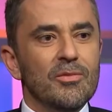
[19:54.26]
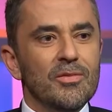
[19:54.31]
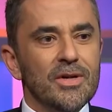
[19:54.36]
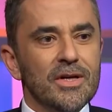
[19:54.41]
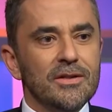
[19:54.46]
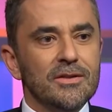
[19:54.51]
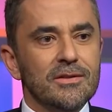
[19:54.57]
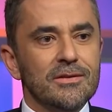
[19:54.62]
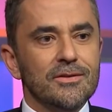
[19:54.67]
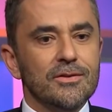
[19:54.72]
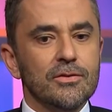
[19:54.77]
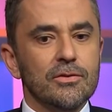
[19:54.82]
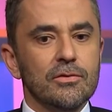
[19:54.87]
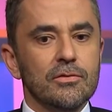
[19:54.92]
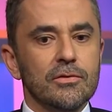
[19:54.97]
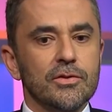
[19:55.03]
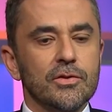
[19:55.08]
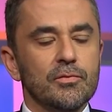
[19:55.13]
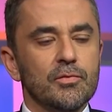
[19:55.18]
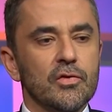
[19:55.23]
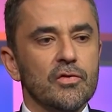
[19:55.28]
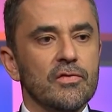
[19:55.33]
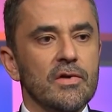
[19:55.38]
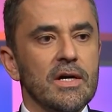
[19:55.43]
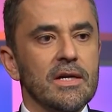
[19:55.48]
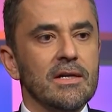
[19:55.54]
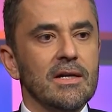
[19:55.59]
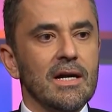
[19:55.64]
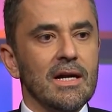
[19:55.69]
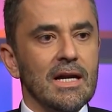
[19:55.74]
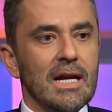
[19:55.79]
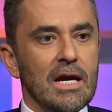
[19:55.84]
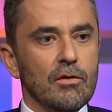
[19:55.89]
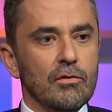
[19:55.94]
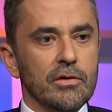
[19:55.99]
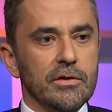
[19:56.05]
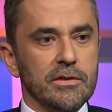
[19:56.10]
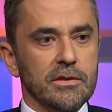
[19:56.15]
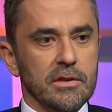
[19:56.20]
but to provide
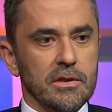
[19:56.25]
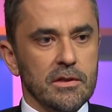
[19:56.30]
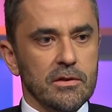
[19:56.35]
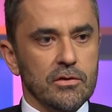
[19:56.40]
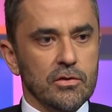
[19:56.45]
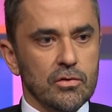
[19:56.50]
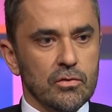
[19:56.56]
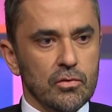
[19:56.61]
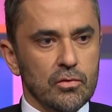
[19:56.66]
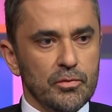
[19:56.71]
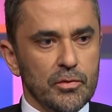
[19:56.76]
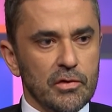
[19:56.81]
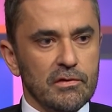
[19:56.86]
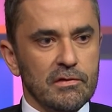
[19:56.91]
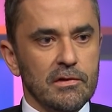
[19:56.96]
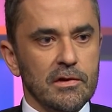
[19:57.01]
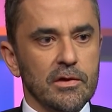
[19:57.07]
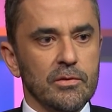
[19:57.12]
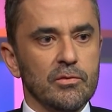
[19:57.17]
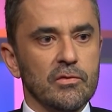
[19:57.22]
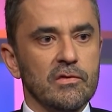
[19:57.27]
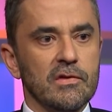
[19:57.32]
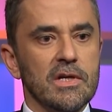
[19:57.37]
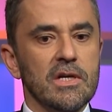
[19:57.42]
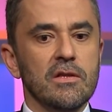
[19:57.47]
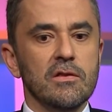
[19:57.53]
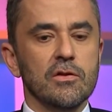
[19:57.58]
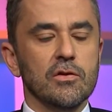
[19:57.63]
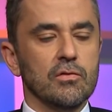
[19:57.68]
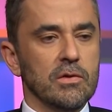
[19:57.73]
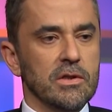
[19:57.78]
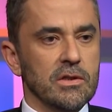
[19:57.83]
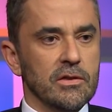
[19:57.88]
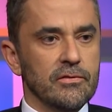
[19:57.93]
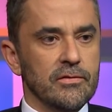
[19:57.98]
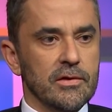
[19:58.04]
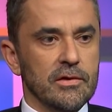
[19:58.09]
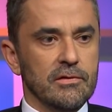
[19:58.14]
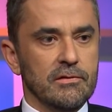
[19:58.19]
clarity to Muslims in the
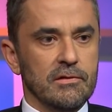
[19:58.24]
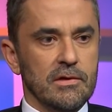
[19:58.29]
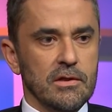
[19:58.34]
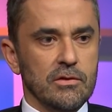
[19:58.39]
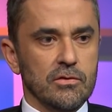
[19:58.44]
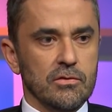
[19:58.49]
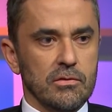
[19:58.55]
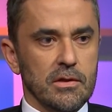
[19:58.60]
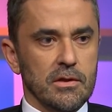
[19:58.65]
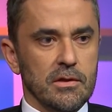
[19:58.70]
21st century.